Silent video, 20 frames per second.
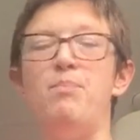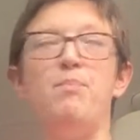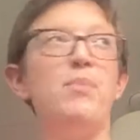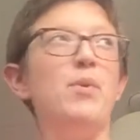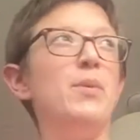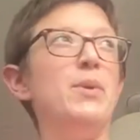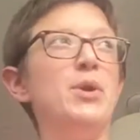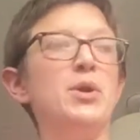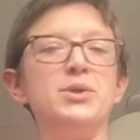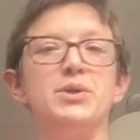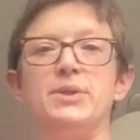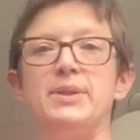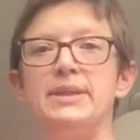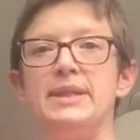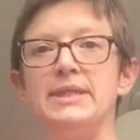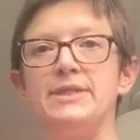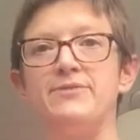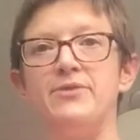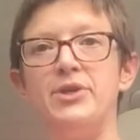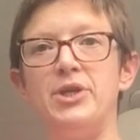But we're not doing
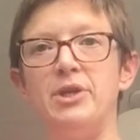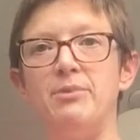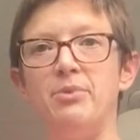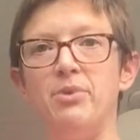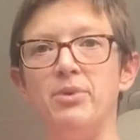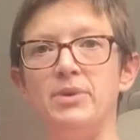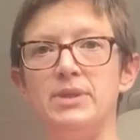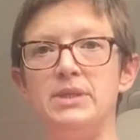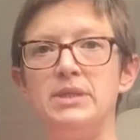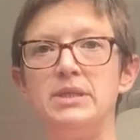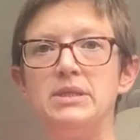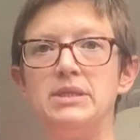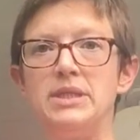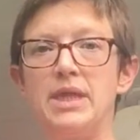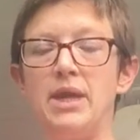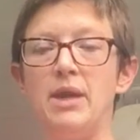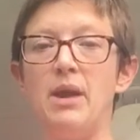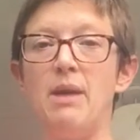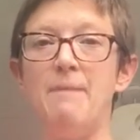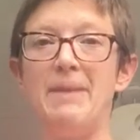this for a newborn.
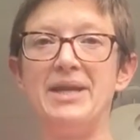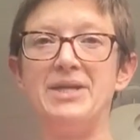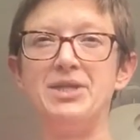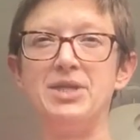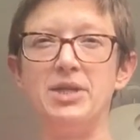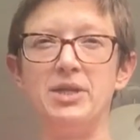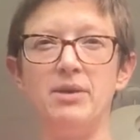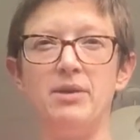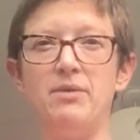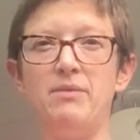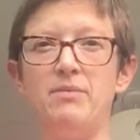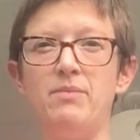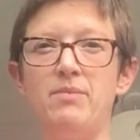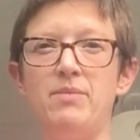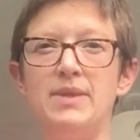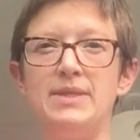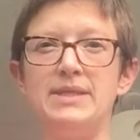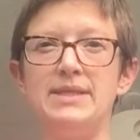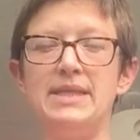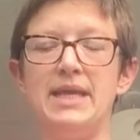So imagine
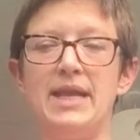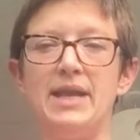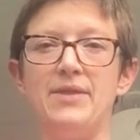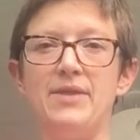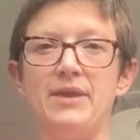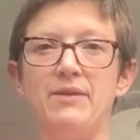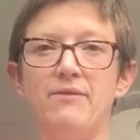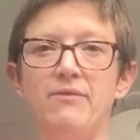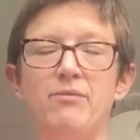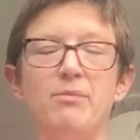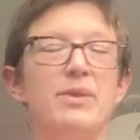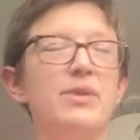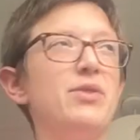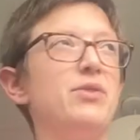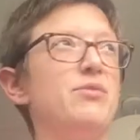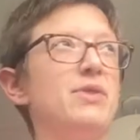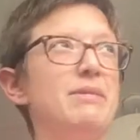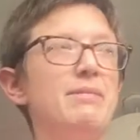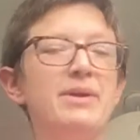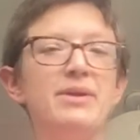this is anything from a
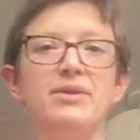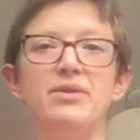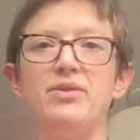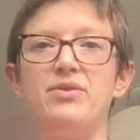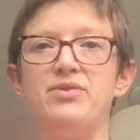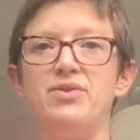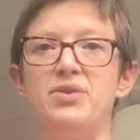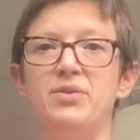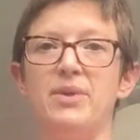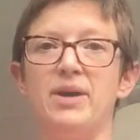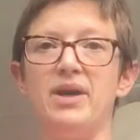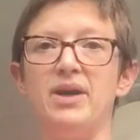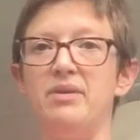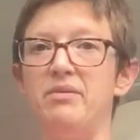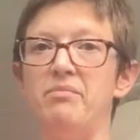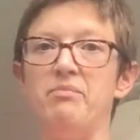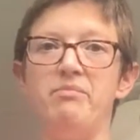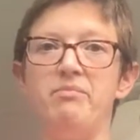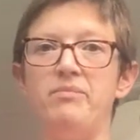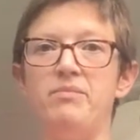3-month to a
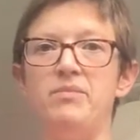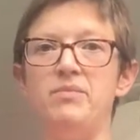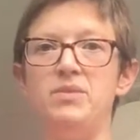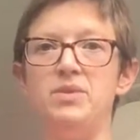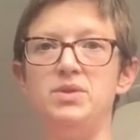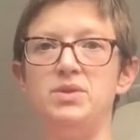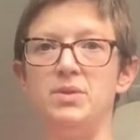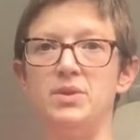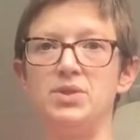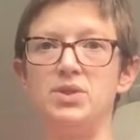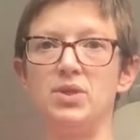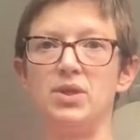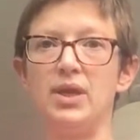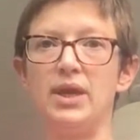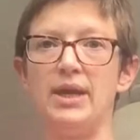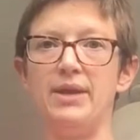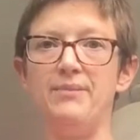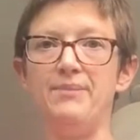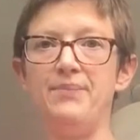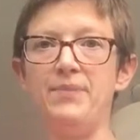
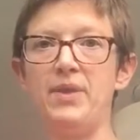toddler,